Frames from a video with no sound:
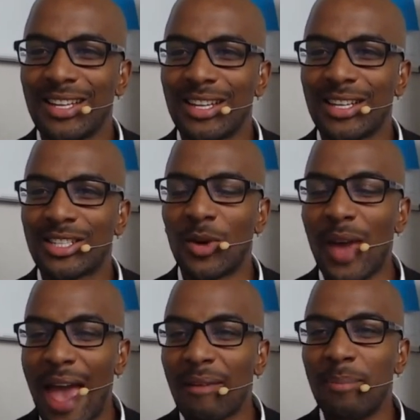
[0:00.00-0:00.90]
So we
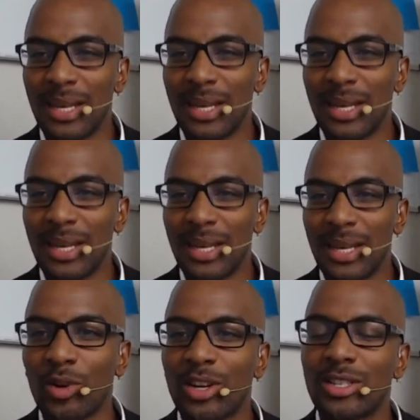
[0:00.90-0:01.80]
have business
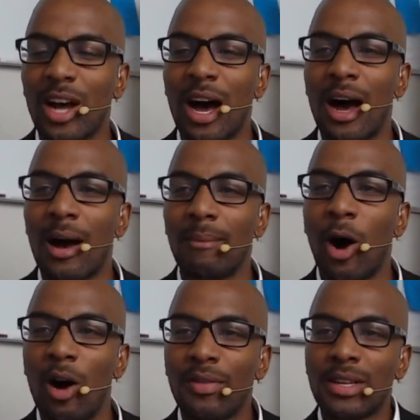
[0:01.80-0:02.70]
owners
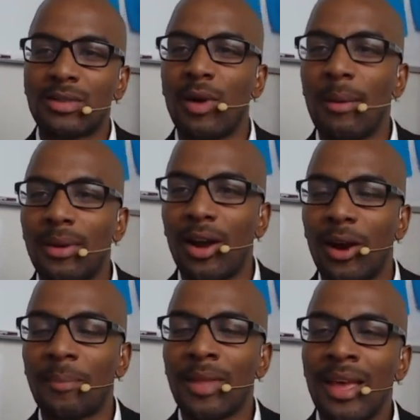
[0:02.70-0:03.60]
on this
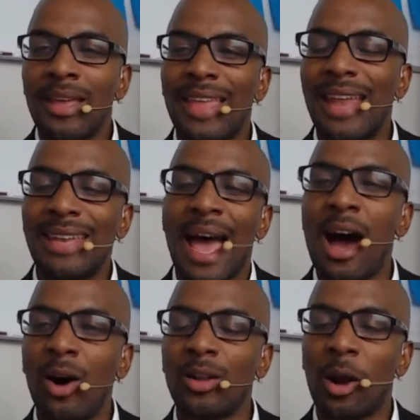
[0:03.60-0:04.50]
webinar that
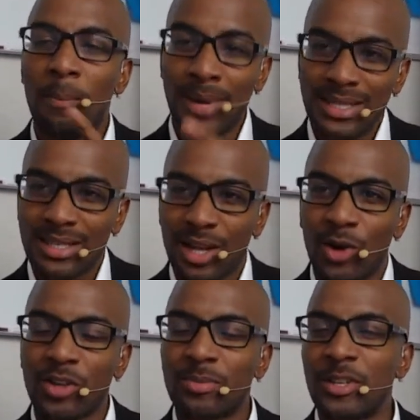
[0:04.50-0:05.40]
not only are business
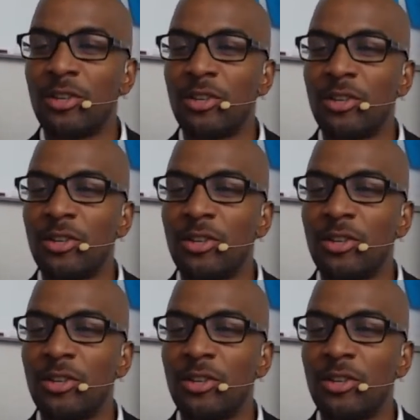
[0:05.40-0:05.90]
owners, but you